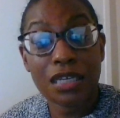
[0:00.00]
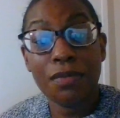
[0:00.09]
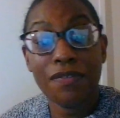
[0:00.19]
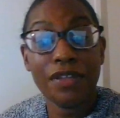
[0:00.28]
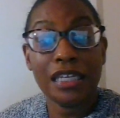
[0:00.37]

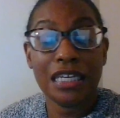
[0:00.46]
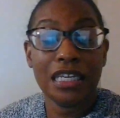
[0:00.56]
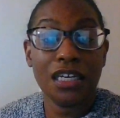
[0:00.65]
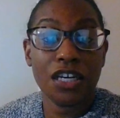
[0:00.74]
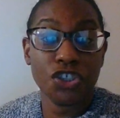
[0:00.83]
some of the
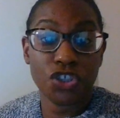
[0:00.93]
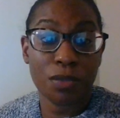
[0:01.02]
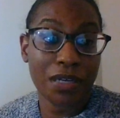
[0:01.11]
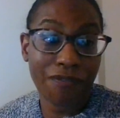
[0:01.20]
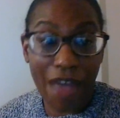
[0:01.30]
leading
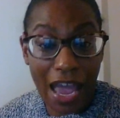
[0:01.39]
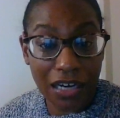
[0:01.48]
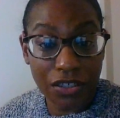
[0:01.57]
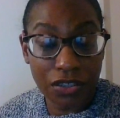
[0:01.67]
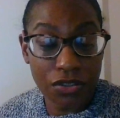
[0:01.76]
contributing
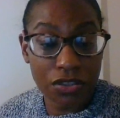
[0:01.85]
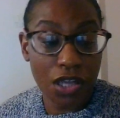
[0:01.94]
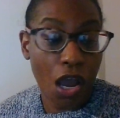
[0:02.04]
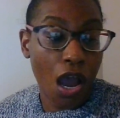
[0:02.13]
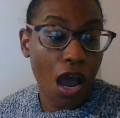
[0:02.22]
factors
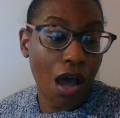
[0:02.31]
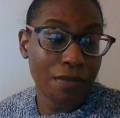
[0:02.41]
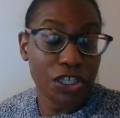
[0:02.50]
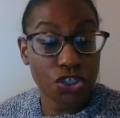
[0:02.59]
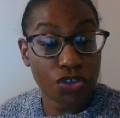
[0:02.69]

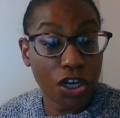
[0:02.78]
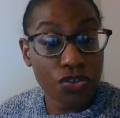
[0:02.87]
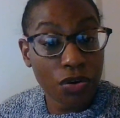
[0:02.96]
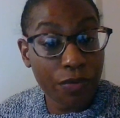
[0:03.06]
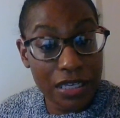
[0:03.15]
is
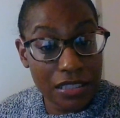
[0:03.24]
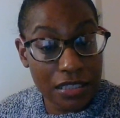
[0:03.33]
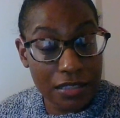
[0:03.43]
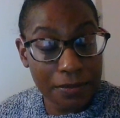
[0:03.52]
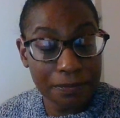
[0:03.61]
structural
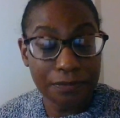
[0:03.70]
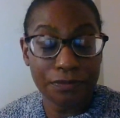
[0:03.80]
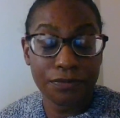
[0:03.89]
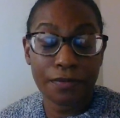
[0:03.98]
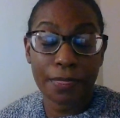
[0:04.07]
racism.
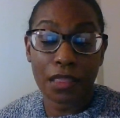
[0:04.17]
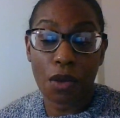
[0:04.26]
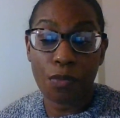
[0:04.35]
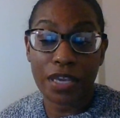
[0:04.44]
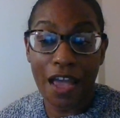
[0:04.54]

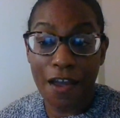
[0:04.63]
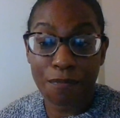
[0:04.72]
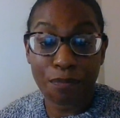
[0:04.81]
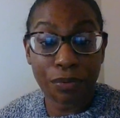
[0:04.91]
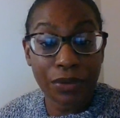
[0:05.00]
We
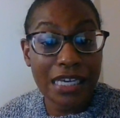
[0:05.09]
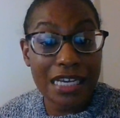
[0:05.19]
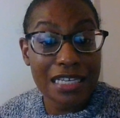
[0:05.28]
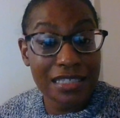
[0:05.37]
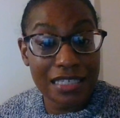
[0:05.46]
have
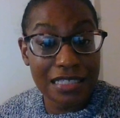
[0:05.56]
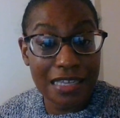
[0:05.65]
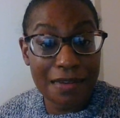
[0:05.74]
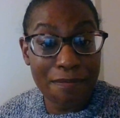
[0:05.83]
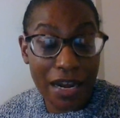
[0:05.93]

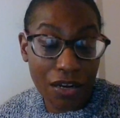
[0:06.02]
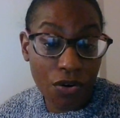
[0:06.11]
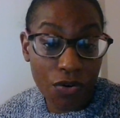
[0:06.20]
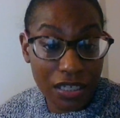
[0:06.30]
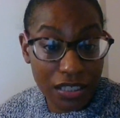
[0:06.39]
pre-existing
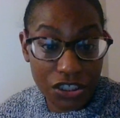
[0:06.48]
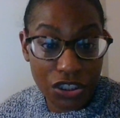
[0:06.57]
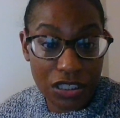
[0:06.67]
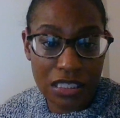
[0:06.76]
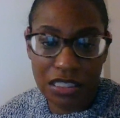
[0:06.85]
medical
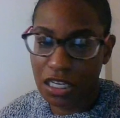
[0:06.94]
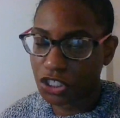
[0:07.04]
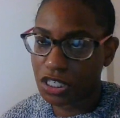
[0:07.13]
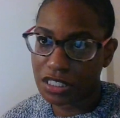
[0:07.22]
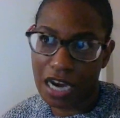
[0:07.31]
conditions
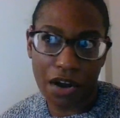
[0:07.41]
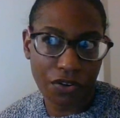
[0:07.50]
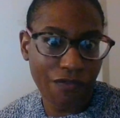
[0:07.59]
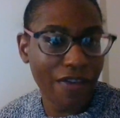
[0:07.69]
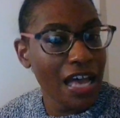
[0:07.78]
such as
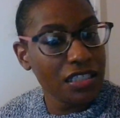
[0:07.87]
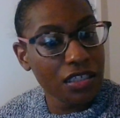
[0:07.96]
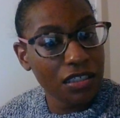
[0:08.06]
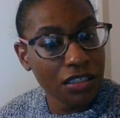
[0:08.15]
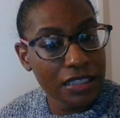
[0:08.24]

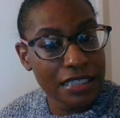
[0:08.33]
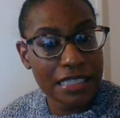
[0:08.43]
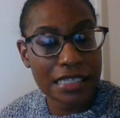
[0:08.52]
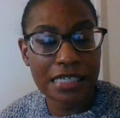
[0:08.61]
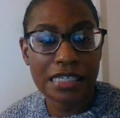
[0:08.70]
cardiovascular
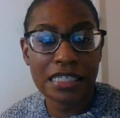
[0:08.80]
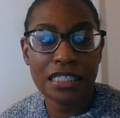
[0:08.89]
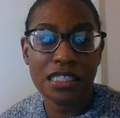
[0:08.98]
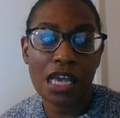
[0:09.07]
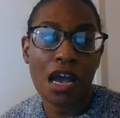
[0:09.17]

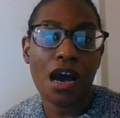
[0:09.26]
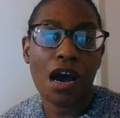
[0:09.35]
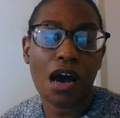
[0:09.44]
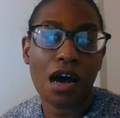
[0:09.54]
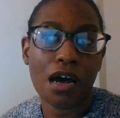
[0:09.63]
disease,
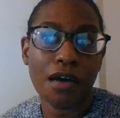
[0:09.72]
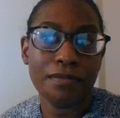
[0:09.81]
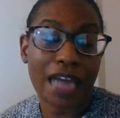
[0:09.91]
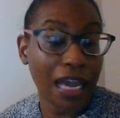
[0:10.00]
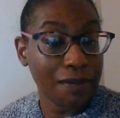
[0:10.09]

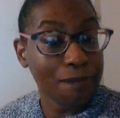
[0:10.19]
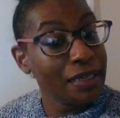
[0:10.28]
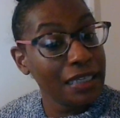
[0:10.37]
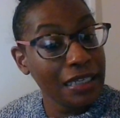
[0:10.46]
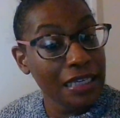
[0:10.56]

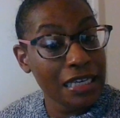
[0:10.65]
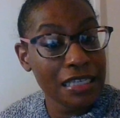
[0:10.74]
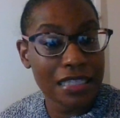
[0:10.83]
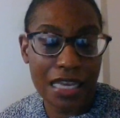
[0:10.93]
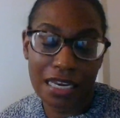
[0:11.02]

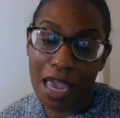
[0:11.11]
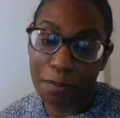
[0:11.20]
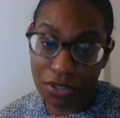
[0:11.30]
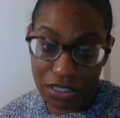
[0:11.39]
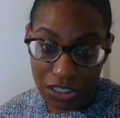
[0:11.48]
diabetes, and
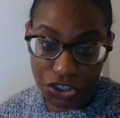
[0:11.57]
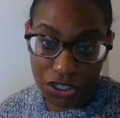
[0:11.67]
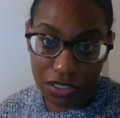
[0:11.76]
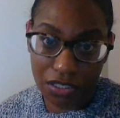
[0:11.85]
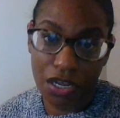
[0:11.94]

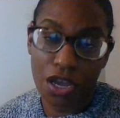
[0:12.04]
hypertension.